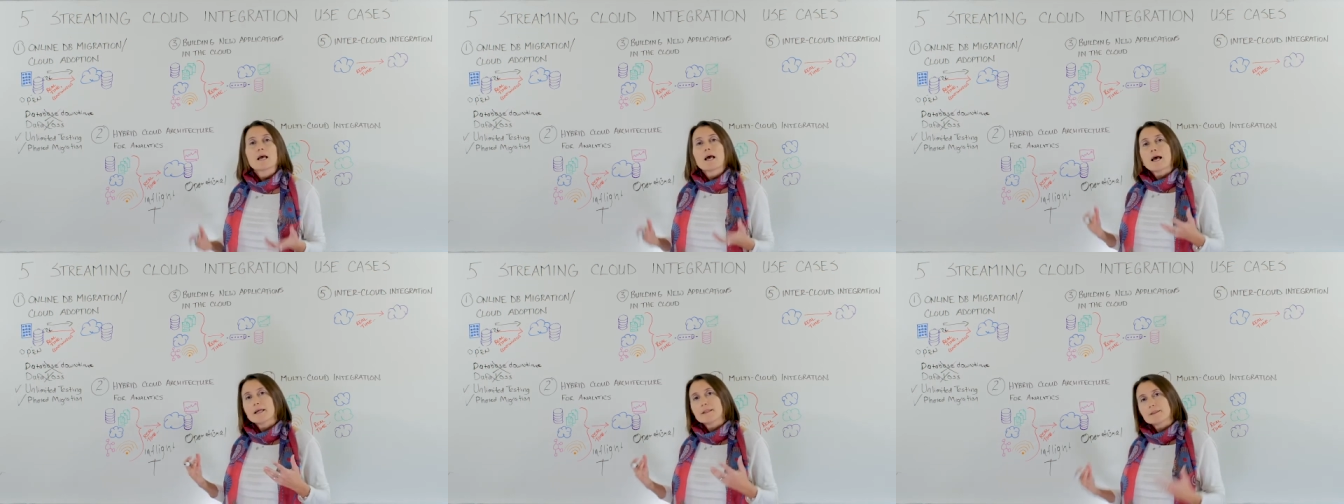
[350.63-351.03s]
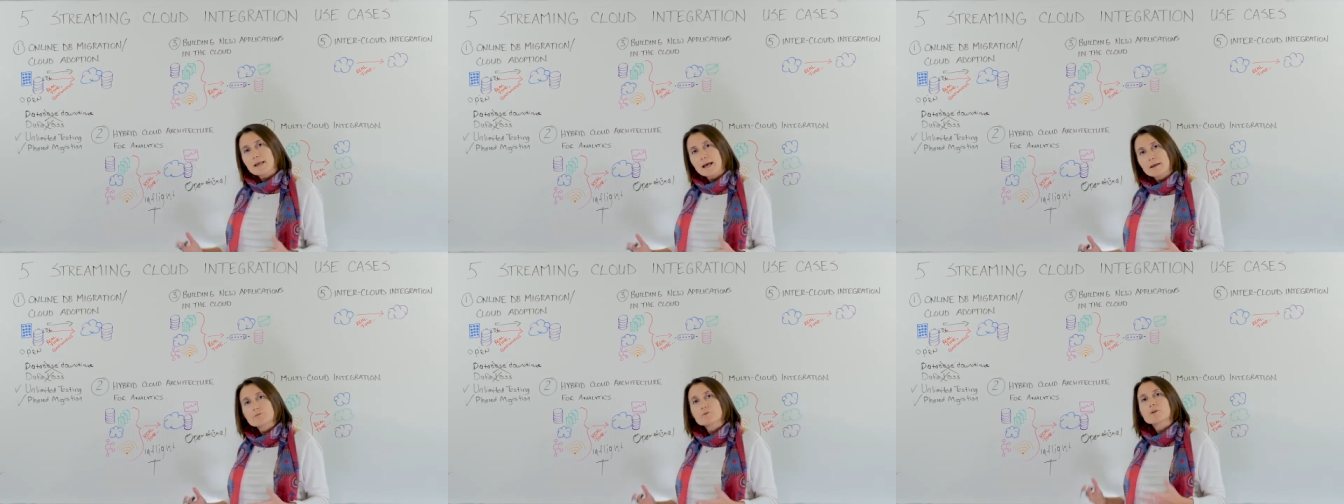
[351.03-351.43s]
And
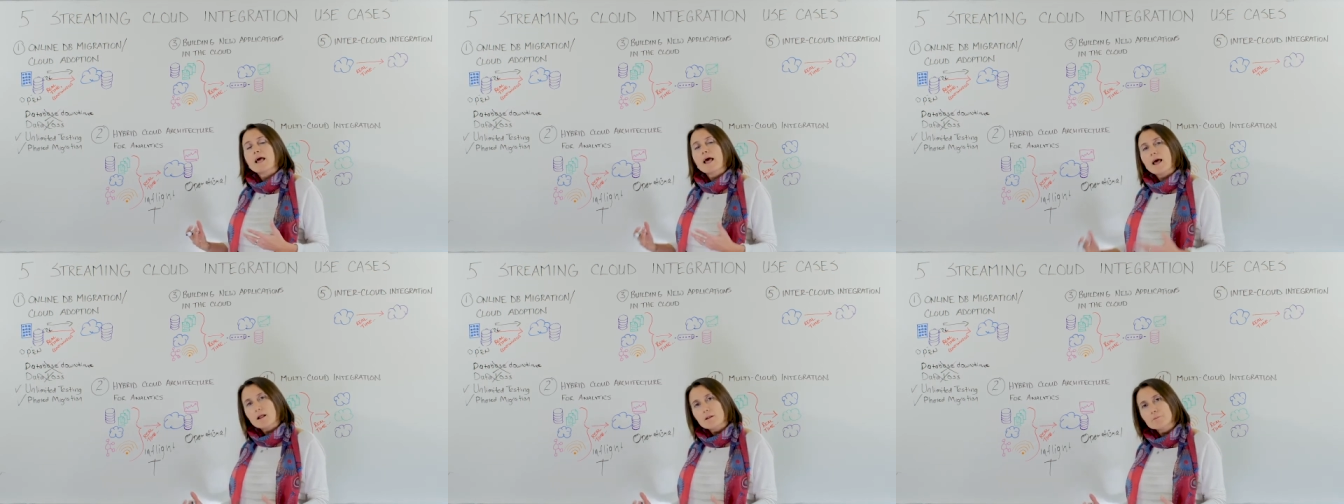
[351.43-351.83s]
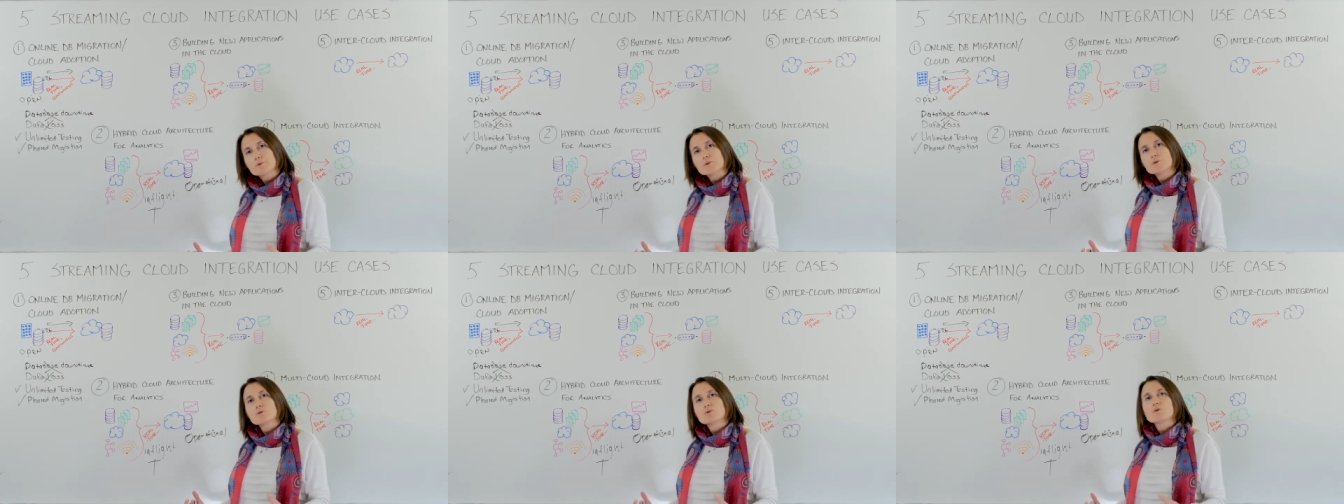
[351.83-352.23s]
that will help
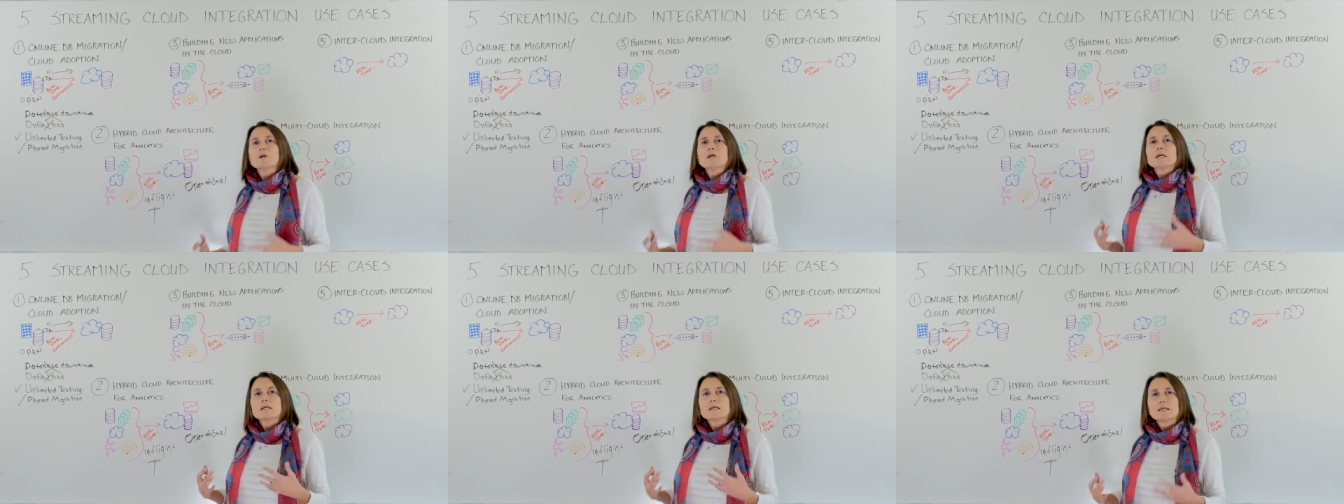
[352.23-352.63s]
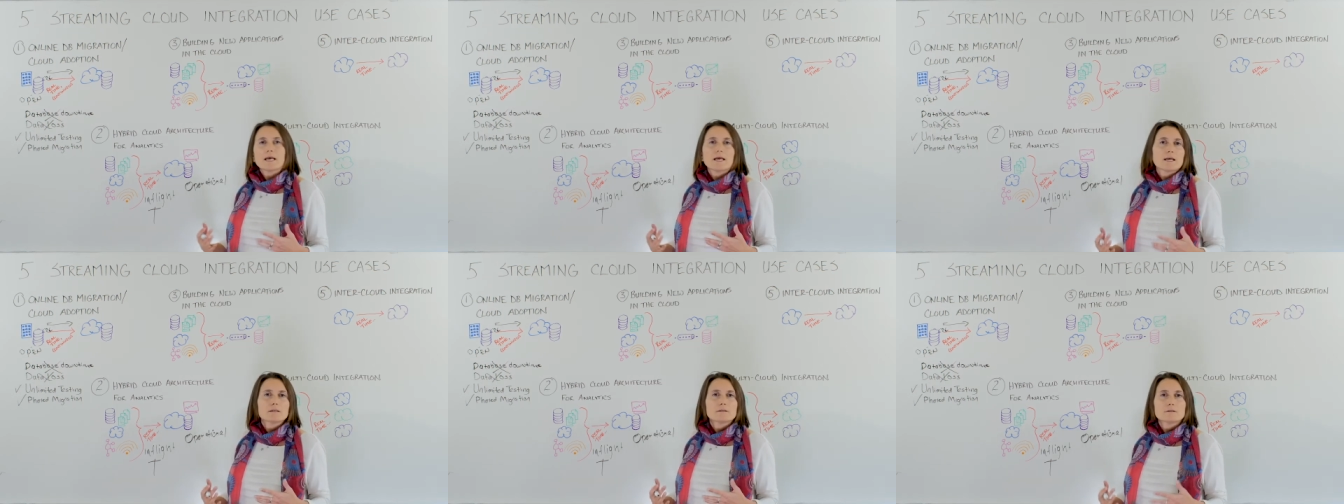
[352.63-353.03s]
you
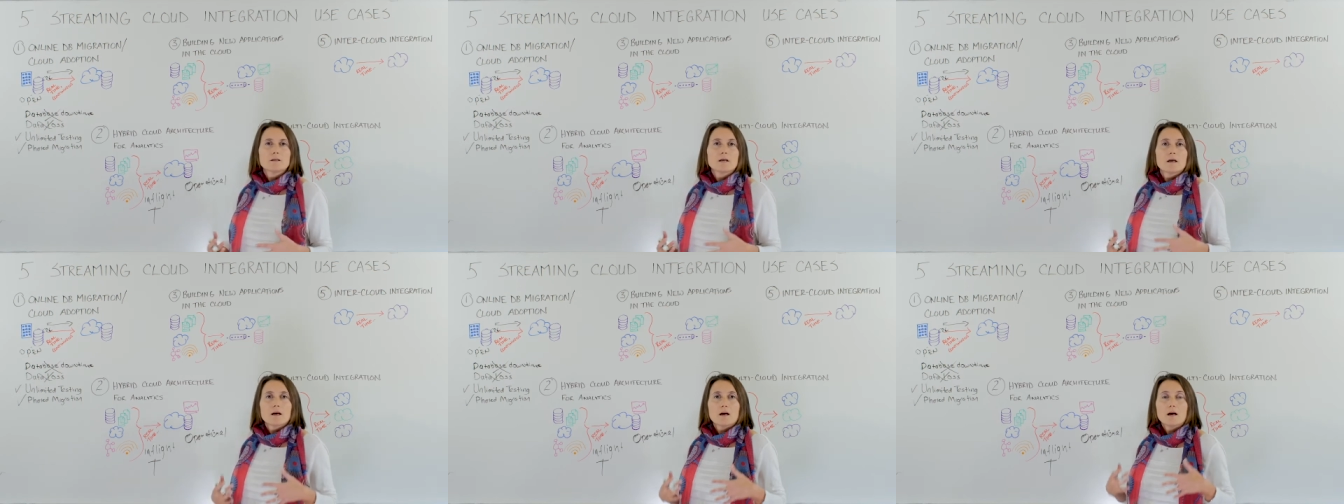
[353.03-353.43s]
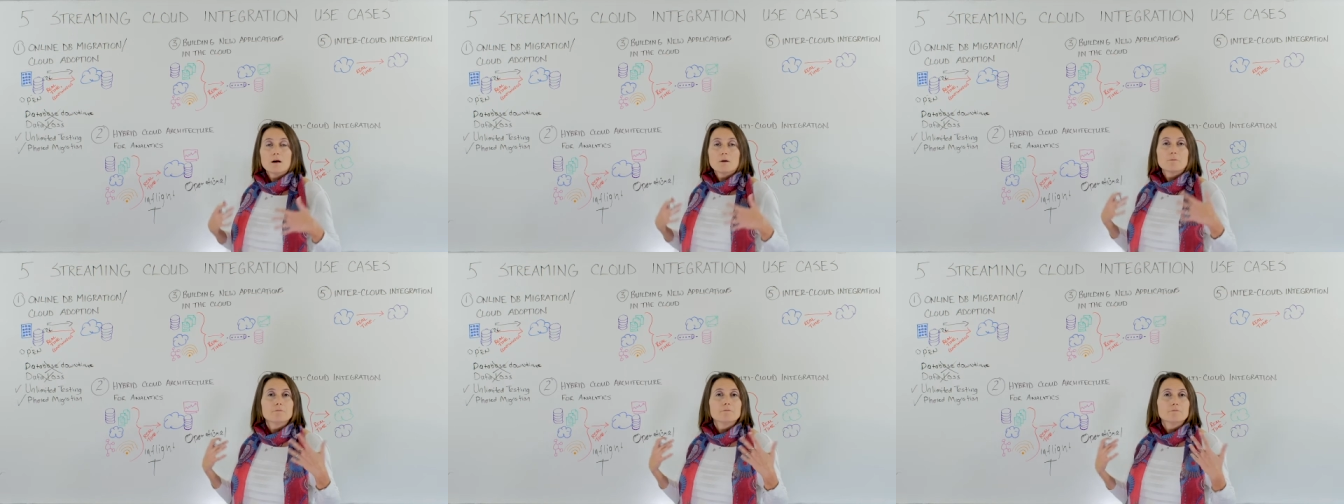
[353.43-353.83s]
gain uh,